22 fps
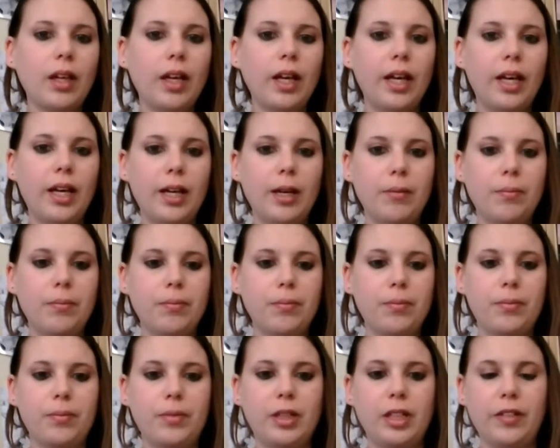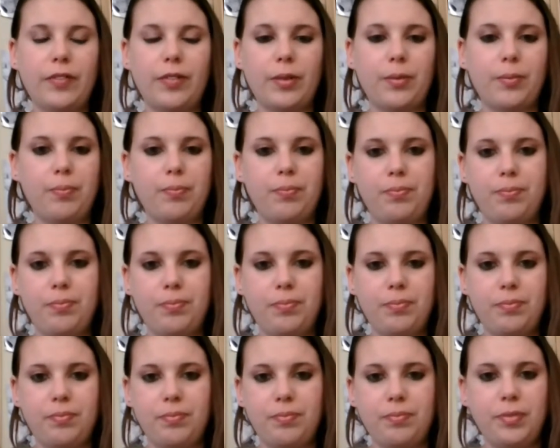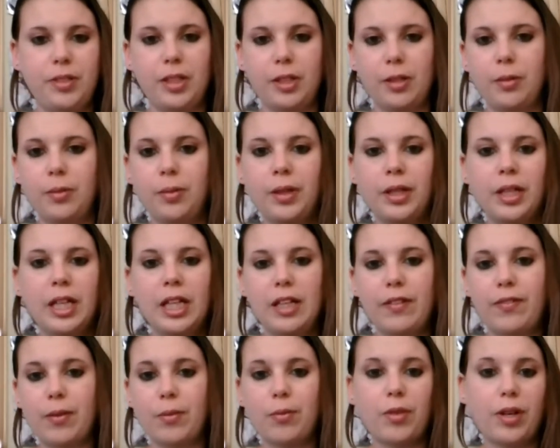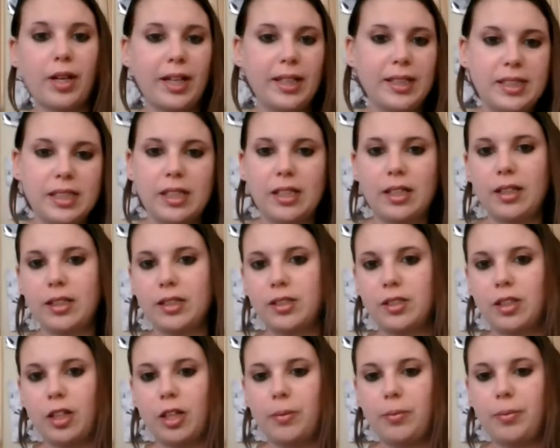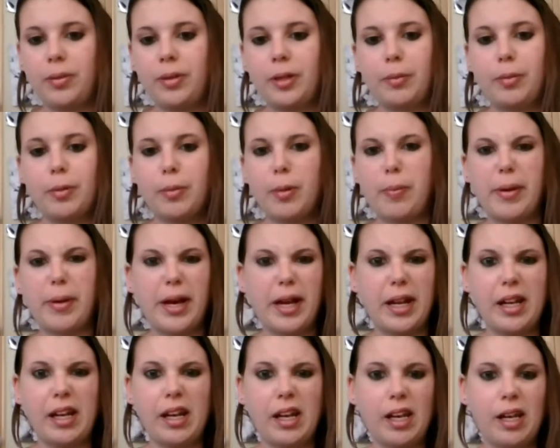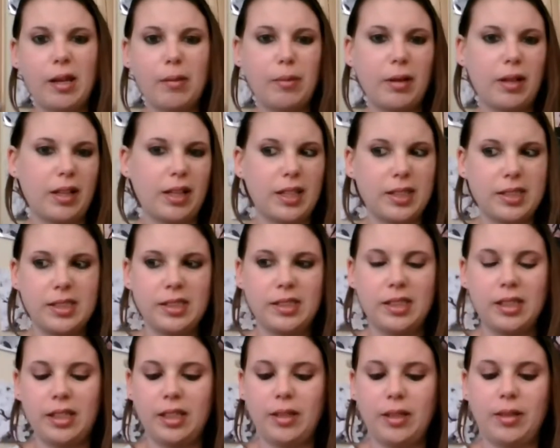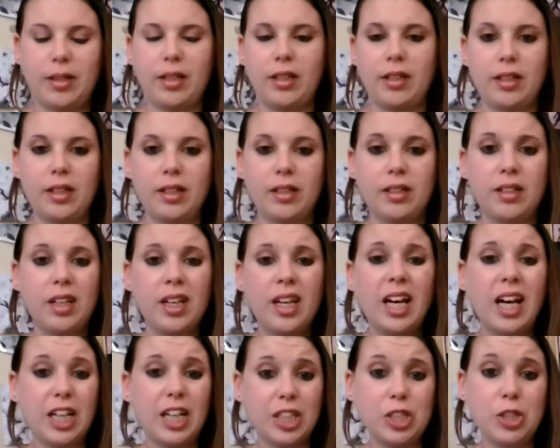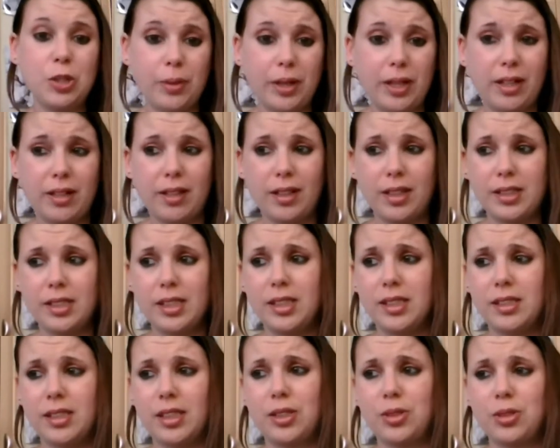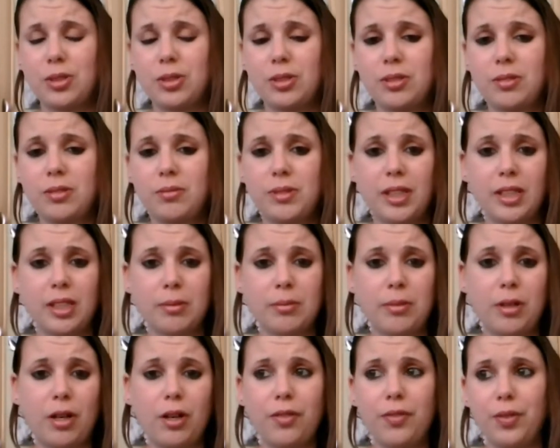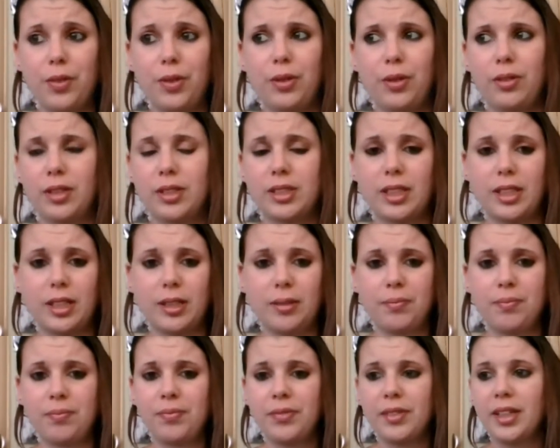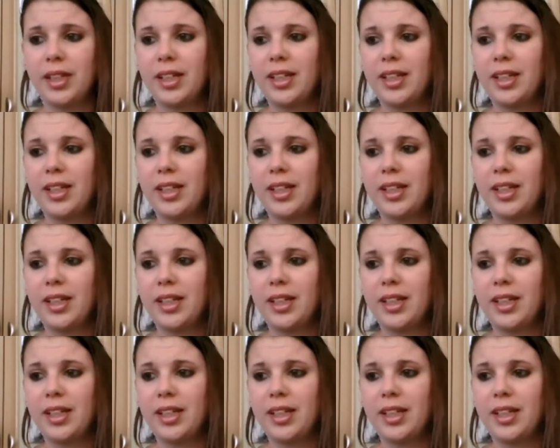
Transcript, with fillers: Um, and if I'm, you know, if I'm writing and I stop, I put my pen in it, my glasses in it, anything. I do wear glasses. I just take them off all the time.